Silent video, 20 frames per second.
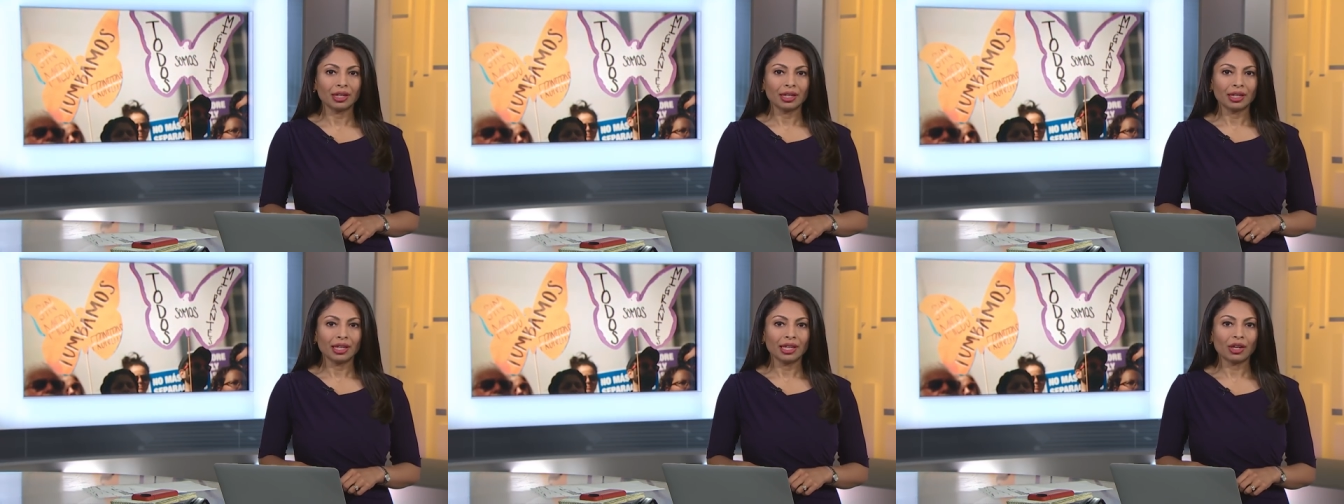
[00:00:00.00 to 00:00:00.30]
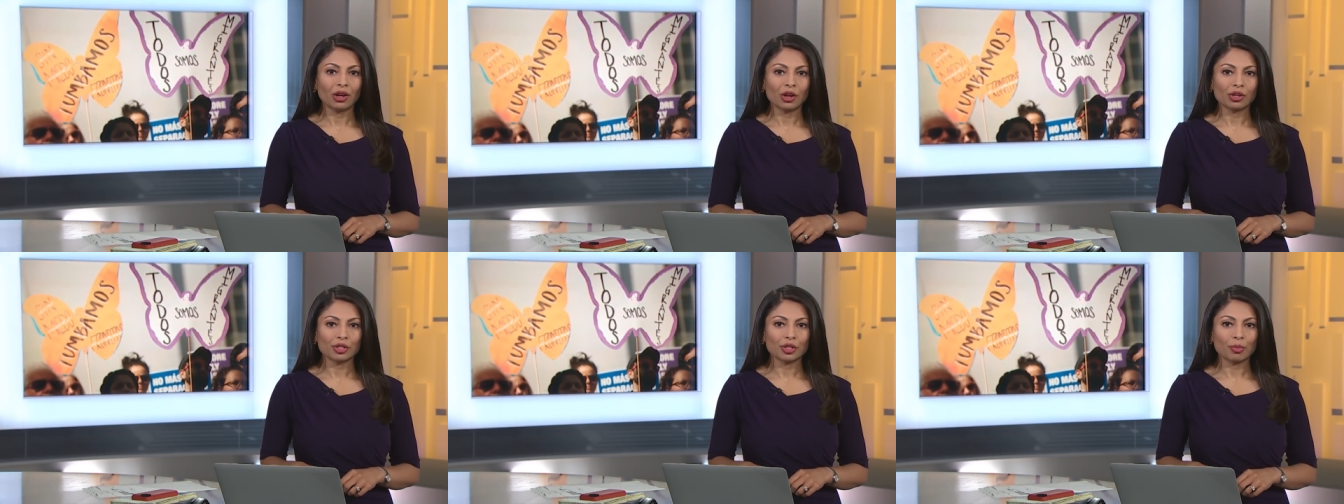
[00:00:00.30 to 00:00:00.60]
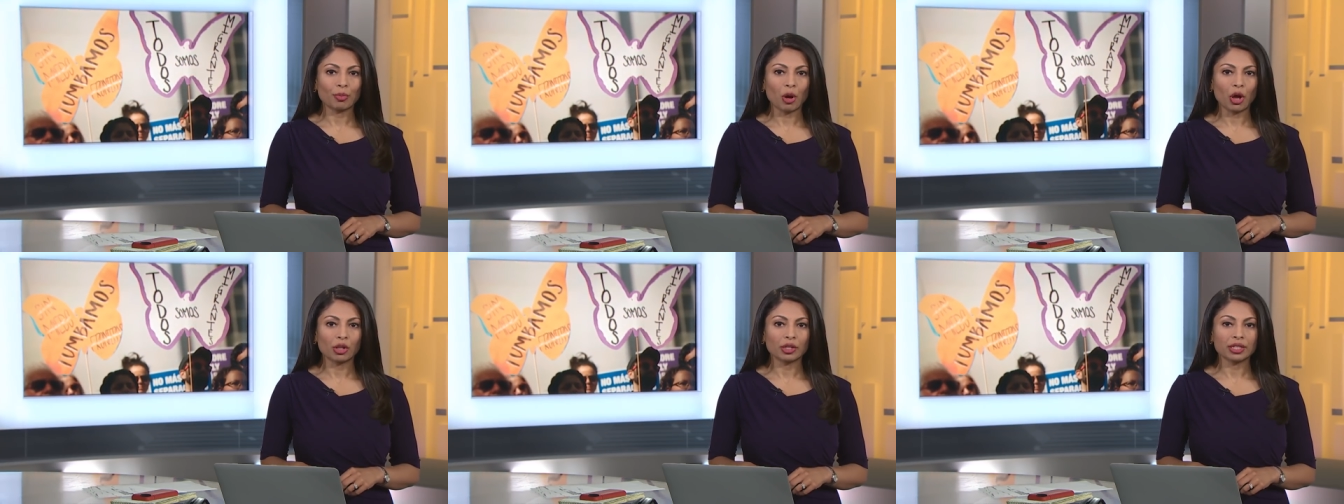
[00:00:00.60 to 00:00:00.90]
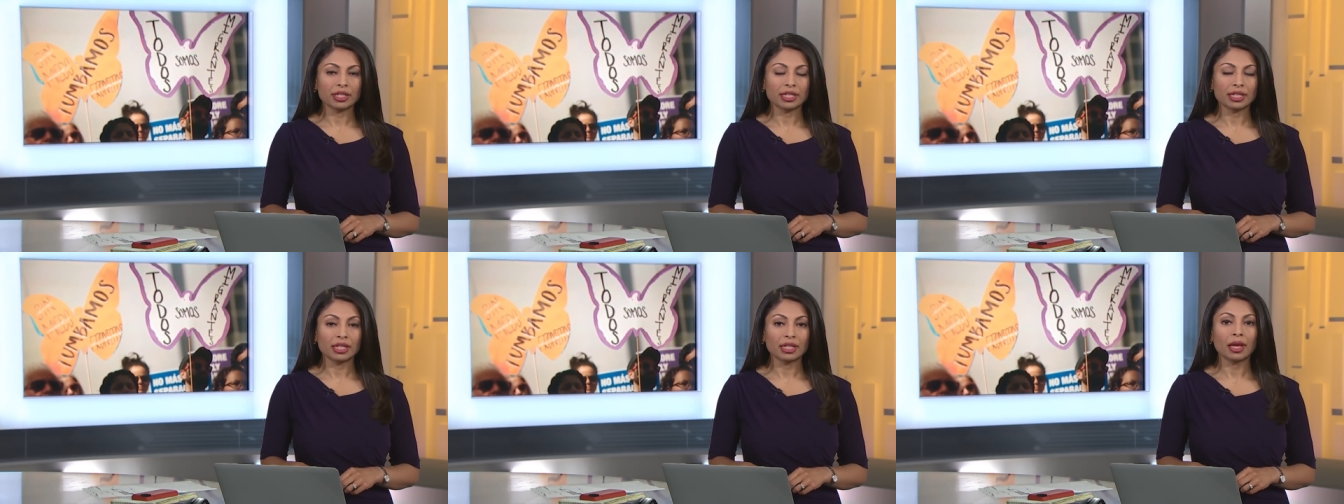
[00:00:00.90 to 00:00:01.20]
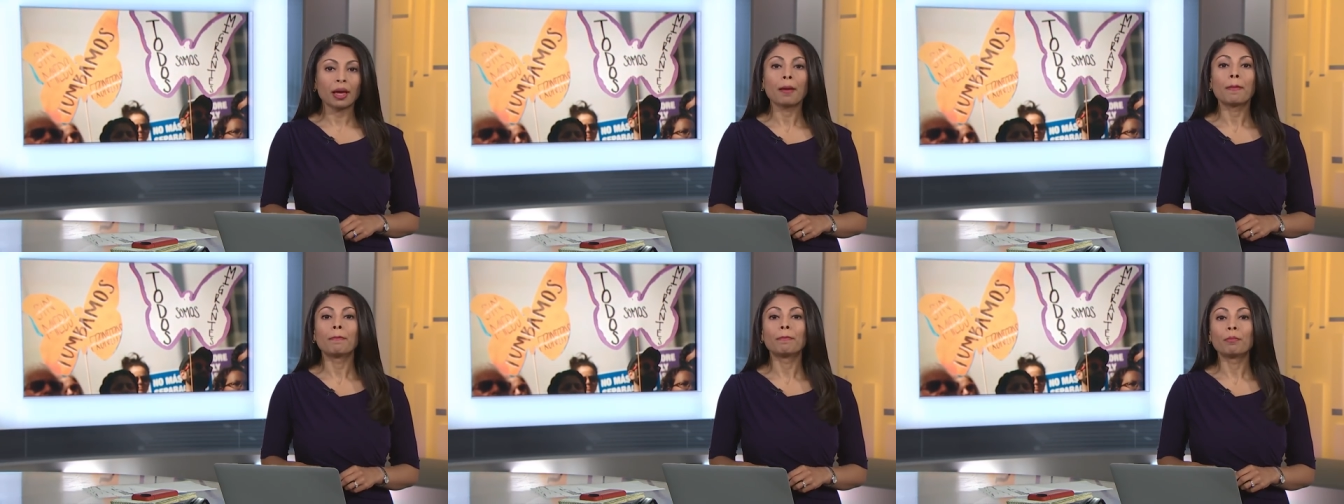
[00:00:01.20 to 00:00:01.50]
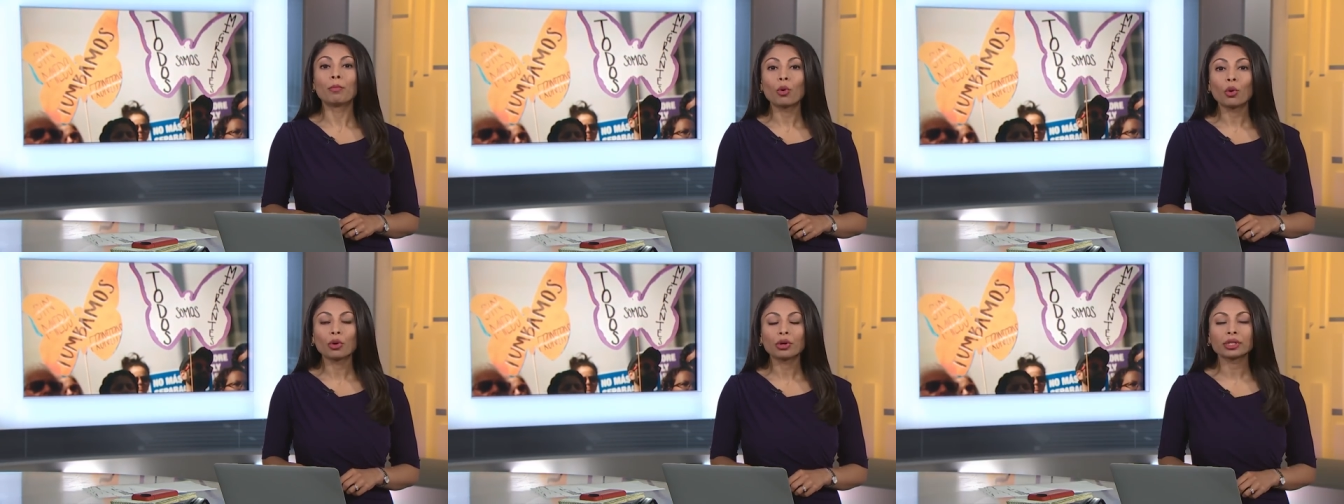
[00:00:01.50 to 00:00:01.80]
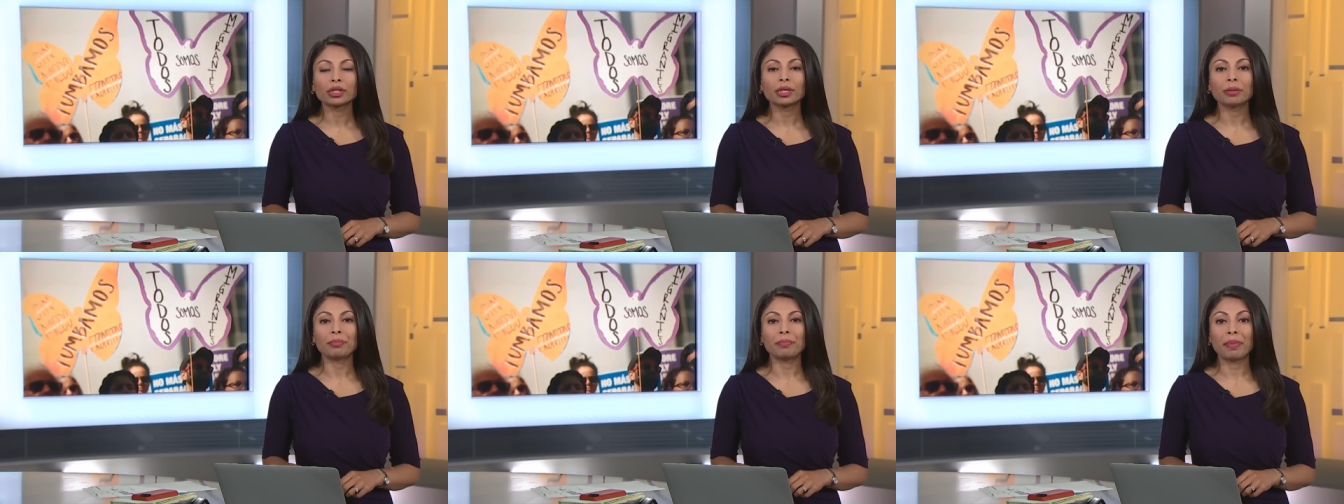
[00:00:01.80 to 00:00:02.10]
He calls the policy
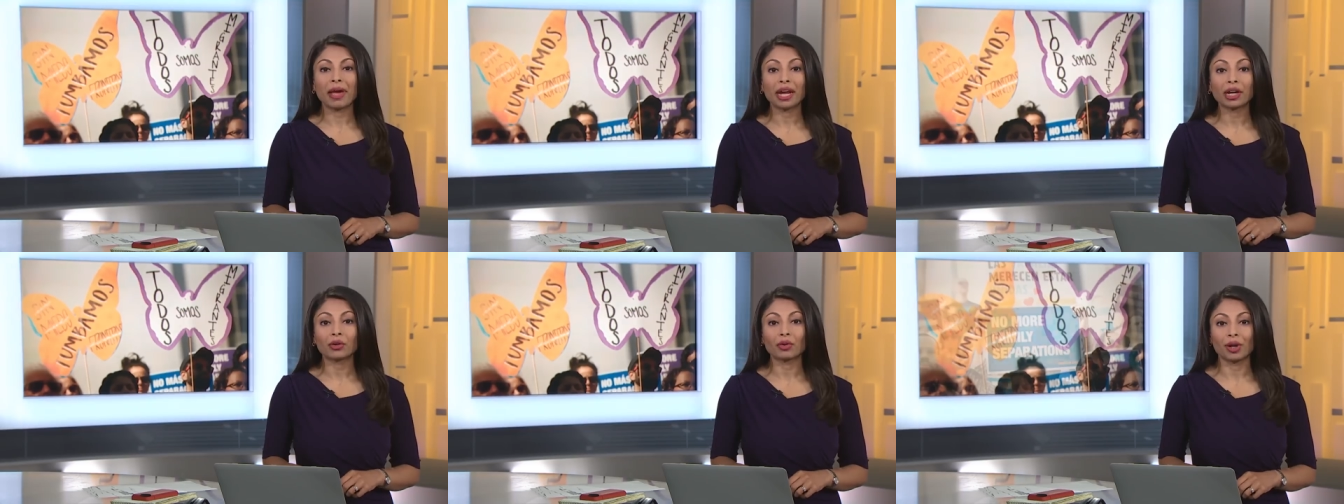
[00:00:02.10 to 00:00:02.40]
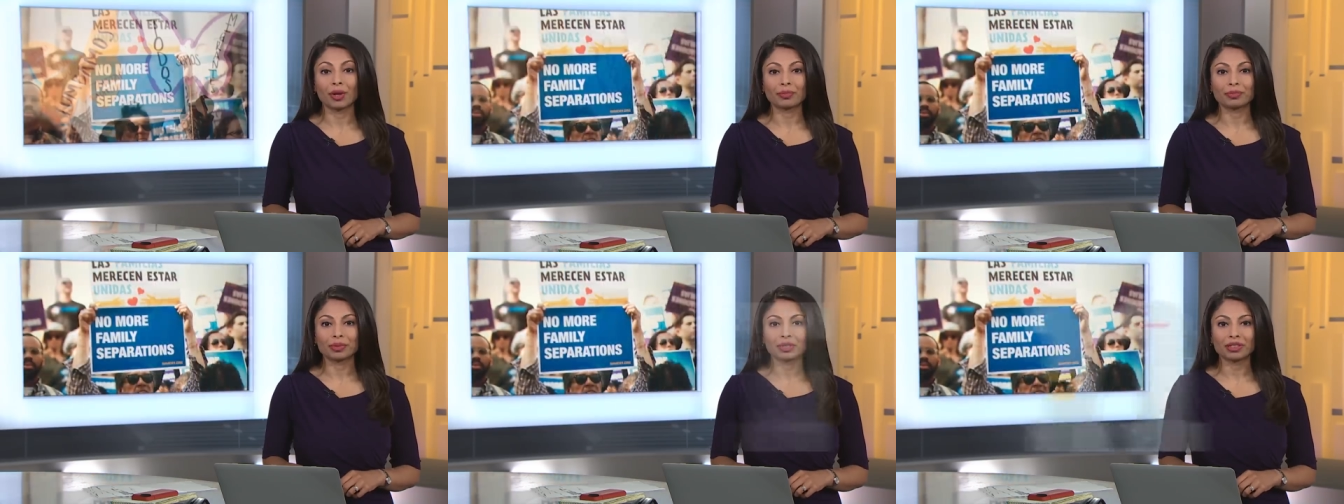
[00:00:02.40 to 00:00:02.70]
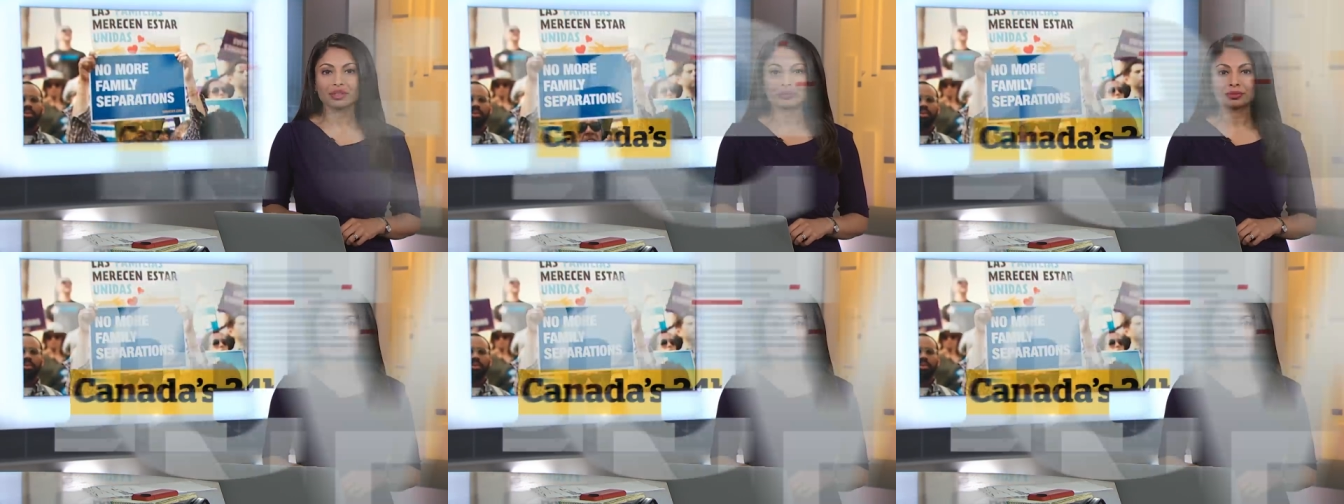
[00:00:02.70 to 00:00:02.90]
morally bankrupt.